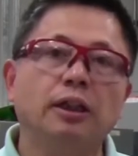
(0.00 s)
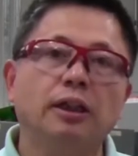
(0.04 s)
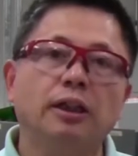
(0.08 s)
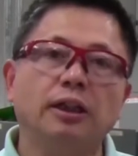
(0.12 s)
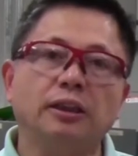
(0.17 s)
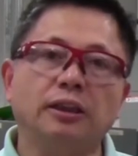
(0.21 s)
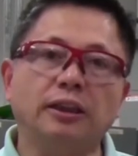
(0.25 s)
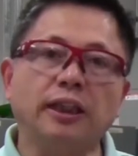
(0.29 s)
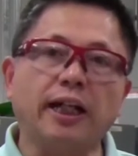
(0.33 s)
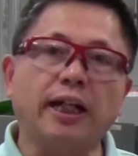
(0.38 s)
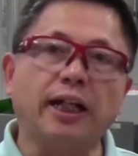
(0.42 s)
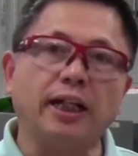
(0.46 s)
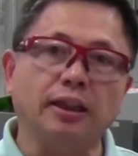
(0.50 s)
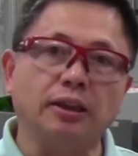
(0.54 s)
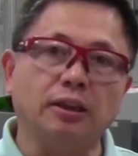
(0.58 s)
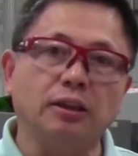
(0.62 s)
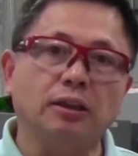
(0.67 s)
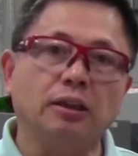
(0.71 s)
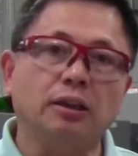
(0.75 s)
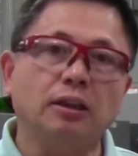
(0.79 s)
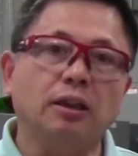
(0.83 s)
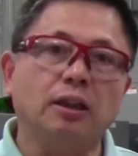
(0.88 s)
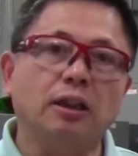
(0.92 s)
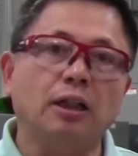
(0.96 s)
Second,
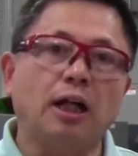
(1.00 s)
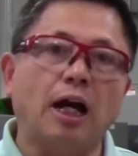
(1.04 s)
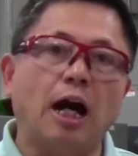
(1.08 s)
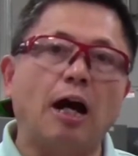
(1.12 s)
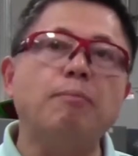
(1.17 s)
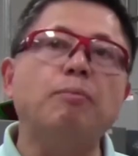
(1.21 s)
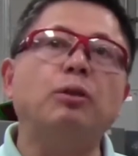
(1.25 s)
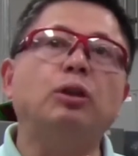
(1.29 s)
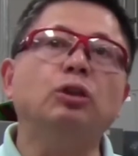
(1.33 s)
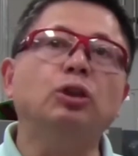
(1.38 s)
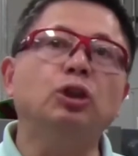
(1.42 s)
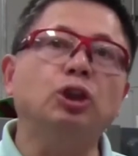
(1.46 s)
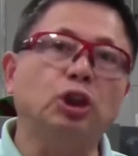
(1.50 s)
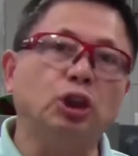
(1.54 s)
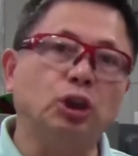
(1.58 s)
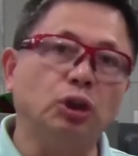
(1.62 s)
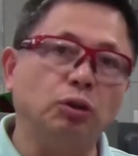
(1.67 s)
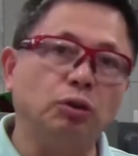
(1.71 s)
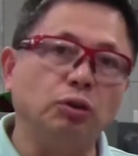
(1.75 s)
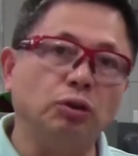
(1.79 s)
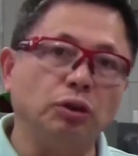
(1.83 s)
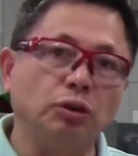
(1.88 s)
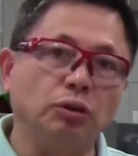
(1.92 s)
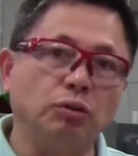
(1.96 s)
I'm going to
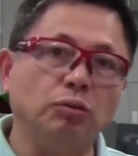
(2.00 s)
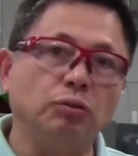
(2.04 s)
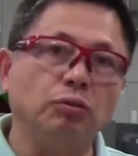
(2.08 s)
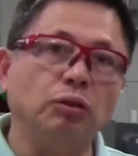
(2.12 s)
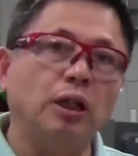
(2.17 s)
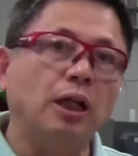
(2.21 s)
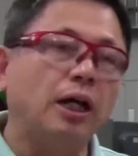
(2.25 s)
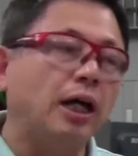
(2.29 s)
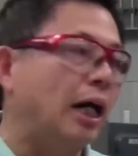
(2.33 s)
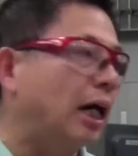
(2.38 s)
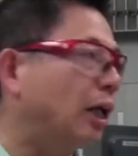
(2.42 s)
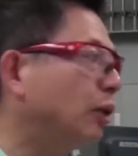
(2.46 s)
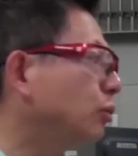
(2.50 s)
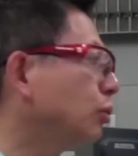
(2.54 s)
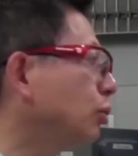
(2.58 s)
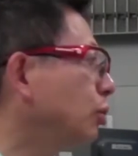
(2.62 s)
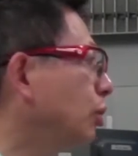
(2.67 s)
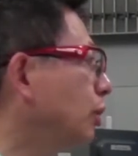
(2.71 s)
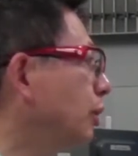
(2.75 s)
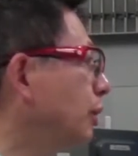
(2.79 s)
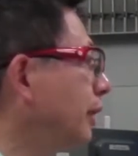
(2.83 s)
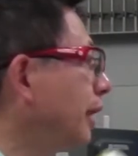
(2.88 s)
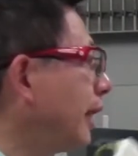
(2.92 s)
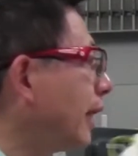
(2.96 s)
show you how to
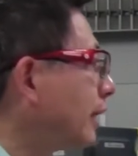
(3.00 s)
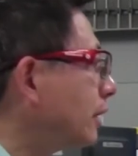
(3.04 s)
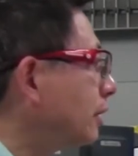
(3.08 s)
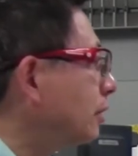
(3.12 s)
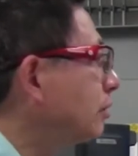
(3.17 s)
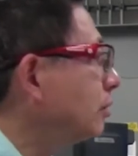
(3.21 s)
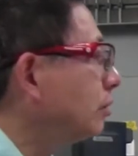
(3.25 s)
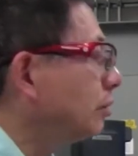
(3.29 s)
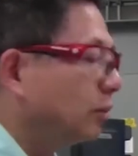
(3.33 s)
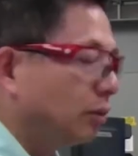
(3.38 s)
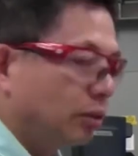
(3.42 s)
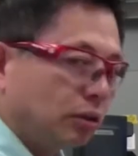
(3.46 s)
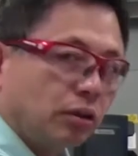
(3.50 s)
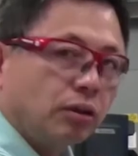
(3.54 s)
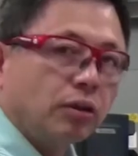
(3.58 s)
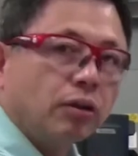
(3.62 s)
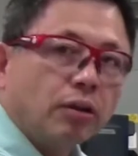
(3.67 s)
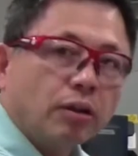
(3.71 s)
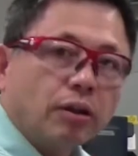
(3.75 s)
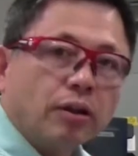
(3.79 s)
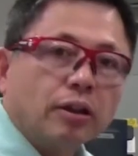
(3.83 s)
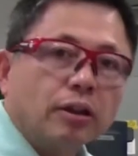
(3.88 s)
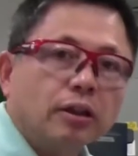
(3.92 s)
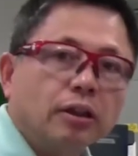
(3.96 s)
connect
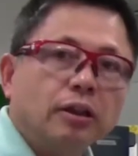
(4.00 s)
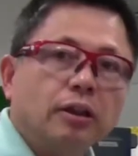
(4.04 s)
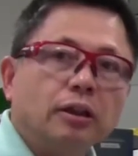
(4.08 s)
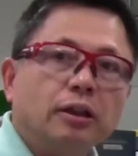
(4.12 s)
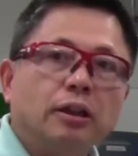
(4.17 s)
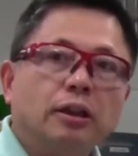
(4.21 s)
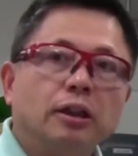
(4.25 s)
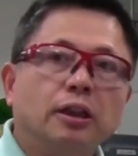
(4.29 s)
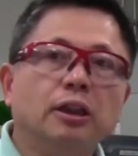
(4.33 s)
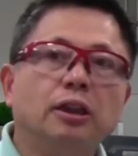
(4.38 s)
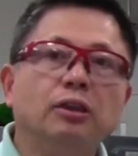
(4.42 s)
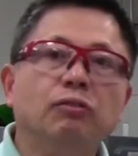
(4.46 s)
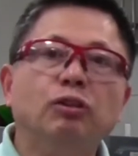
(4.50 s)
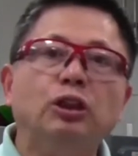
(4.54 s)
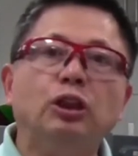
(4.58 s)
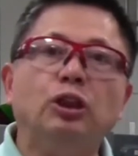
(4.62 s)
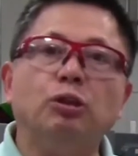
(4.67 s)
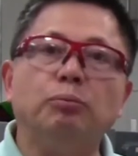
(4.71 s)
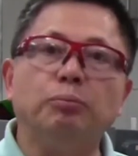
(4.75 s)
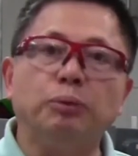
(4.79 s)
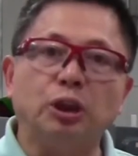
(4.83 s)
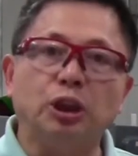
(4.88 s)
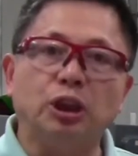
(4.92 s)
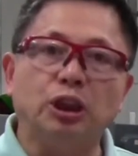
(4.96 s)

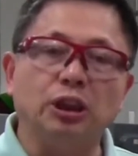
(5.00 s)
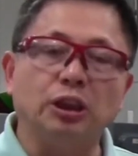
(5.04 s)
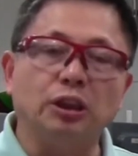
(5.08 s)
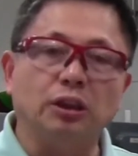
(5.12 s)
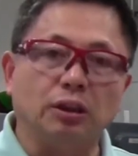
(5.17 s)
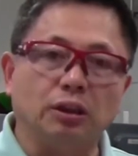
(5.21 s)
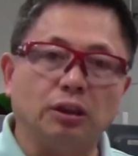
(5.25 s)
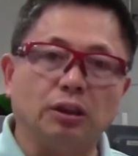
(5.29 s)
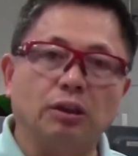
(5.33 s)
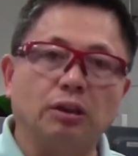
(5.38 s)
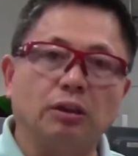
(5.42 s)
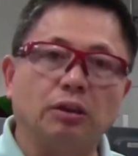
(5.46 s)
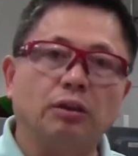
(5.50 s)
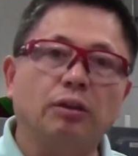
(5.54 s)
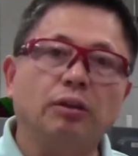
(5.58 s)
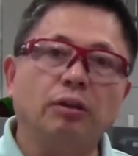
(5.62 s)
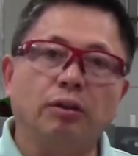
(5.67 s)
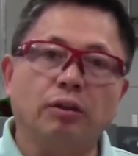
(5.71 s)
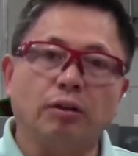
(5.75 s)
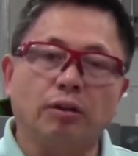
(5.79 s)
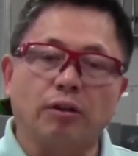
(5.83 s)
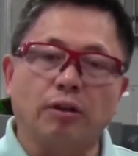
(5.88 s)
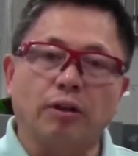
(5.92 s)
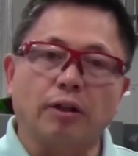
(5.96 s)
individual machines.
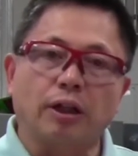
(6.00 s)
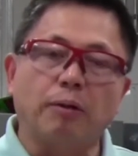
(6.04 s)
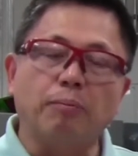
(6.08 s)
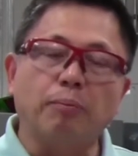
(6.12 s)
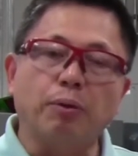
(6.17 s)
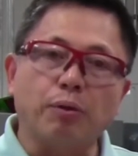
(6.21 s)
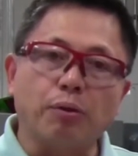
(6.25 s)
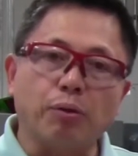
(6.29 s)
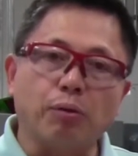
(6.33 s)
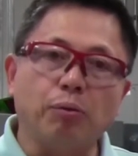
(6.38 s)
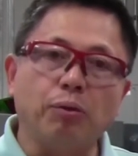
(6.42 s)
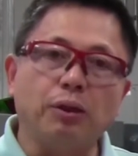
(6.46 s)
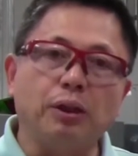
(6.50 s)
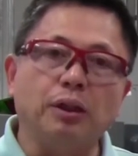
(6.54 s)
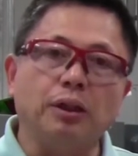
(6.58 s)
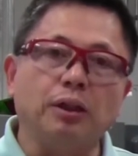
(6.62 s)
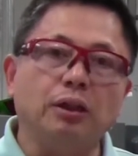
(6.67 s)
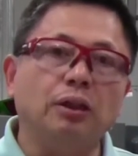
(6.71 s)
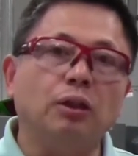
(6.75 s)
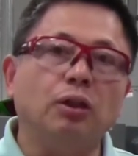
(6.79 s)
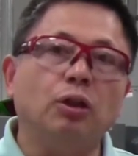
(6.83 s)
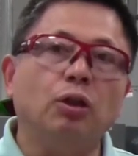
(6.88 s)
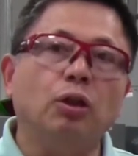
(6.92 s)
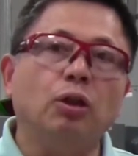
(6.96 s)
Number three,
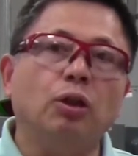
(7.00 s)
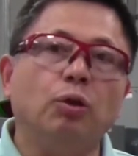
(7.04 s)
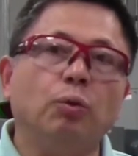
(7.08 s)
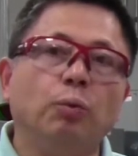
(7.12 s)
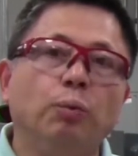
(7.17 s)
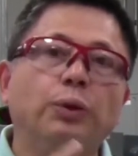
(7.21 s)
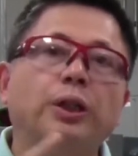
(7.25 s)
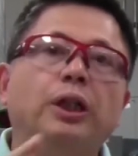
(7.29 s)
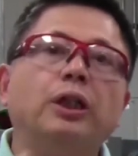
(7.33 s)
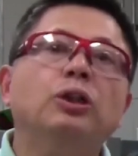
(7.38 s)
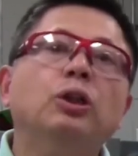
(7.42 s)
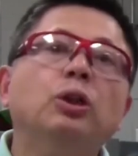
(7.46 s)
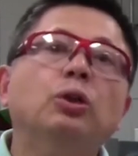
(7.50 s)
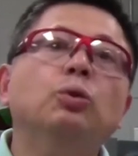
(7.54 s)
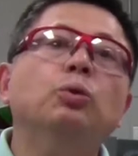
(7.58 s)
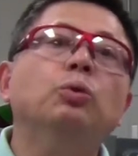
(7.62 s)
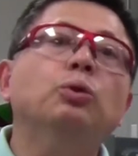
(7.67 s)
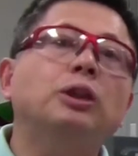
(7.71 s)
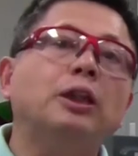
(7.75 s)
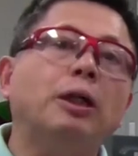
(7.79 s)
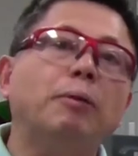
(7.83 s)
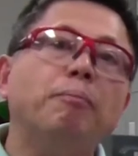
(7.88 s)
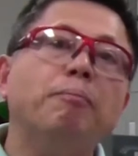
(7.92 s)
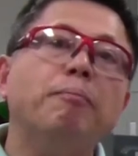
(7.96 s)
we're going to do
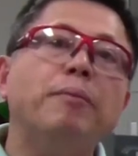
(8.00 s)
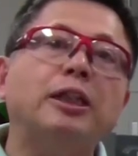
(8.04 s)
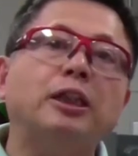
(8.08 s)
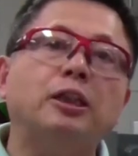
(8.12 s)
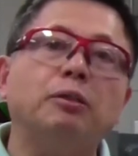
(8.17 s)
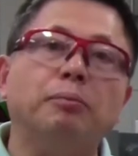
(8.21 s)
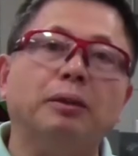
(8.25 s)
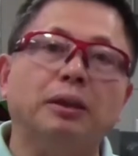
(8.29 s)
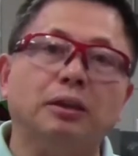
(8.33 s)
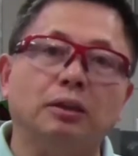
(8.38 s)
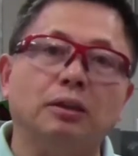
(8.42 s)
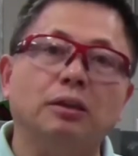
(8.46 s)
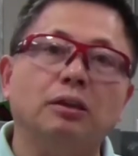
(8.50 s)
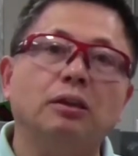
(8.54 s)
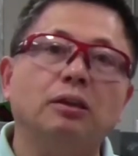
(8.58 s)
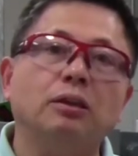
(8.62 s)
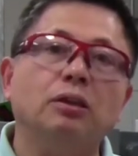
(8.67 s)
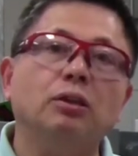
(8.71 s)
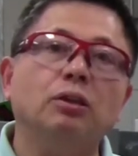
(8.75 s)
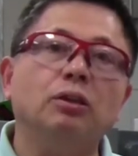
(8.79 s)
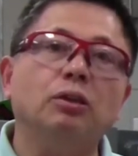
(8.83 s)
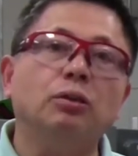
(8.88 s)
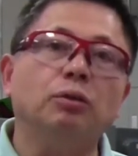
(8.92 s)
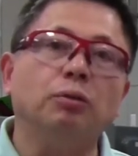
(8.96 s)
some measurement
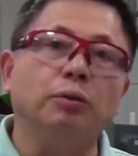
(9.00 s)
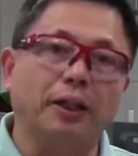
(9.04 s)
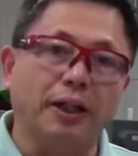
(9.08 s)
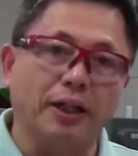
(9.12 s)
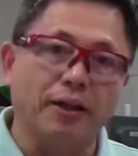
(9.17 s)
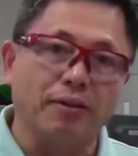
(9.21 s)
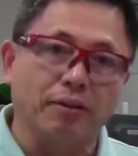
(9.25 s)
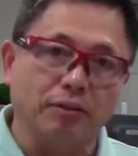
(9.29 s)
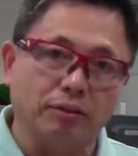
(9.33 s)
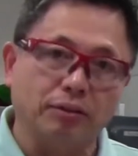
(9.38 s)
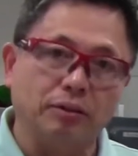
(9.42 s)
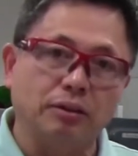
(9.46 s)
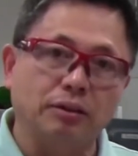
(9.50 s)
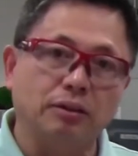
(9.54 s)
together.